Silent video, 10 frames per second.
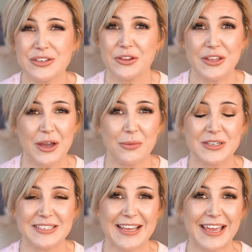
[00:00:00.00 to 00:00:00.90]
sort of thing I
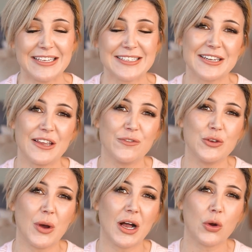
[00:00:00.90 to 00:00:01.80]
want to say is that if
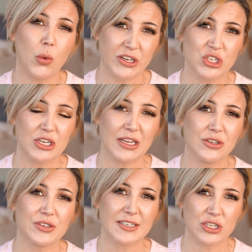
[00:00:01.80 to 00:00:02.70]
you are
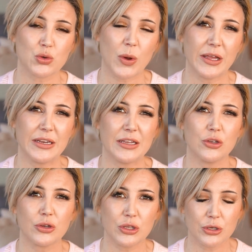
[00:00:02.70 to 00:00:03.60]
questioning your sexuality and
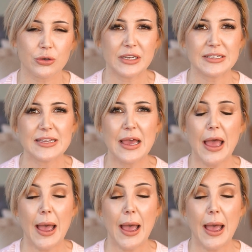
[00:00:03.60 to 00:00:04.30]
you're curious